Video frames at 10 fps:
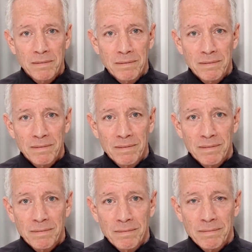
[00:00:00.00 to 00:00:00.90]

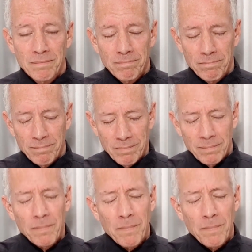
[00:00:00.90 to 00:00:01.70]
[no speech]